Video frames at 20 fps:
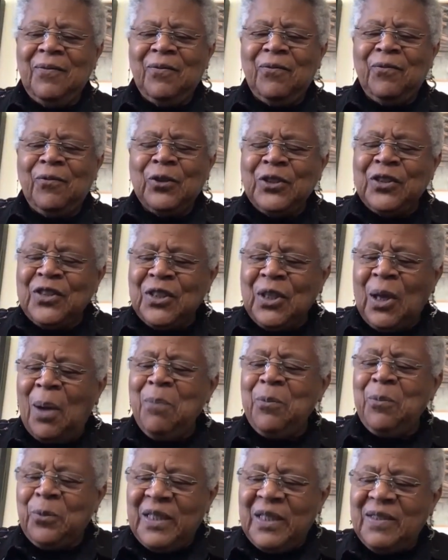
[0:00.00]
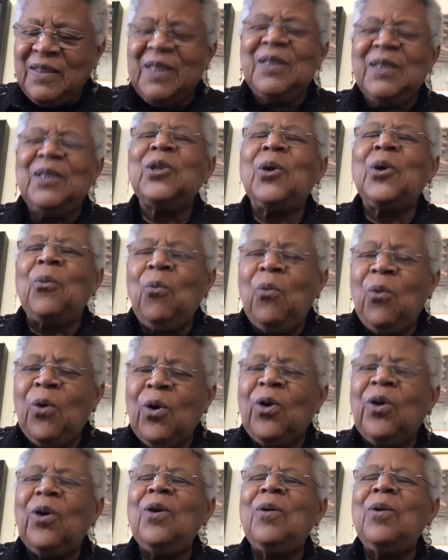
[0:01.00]
for some reason the
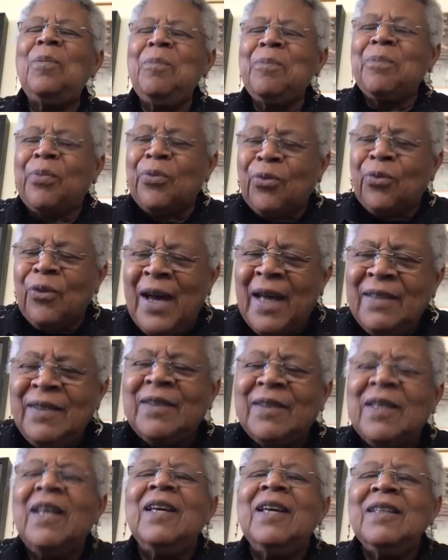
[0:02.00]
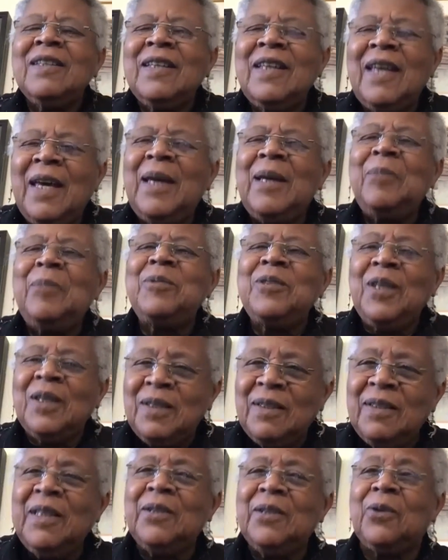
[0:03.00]
world press came to
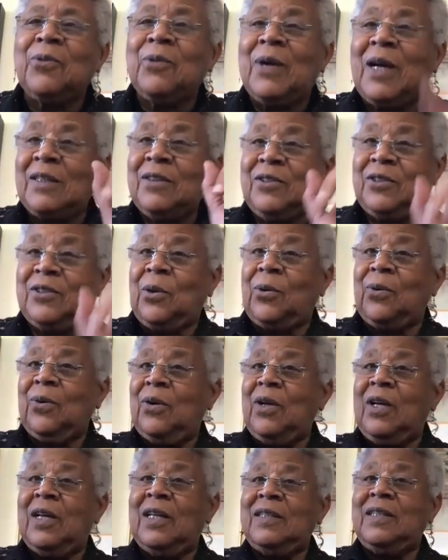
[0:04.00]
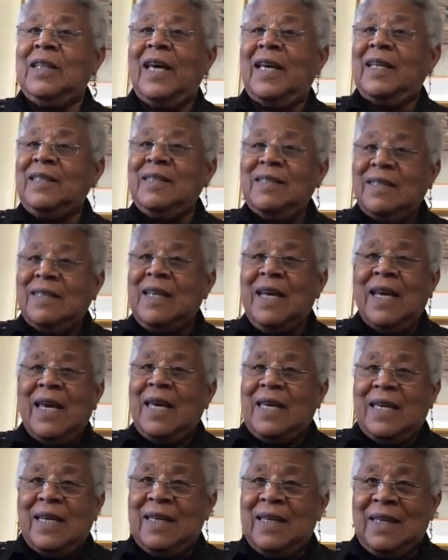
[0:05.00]
Little Rock. So on that
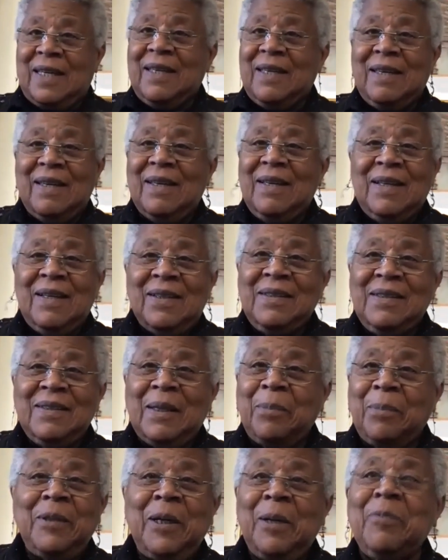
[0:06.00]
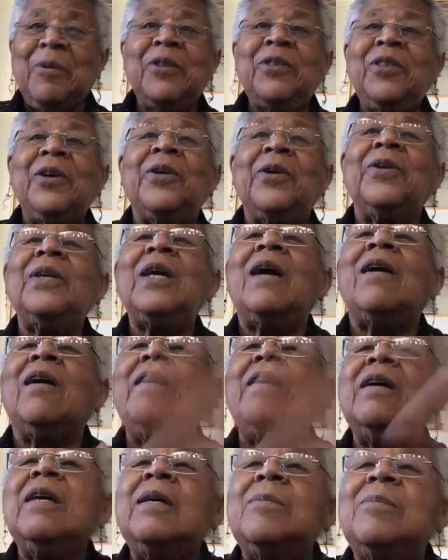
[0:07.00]
day, September 3rd, our
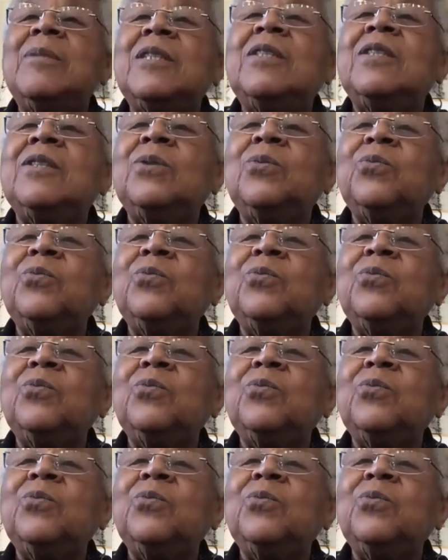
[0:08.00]
images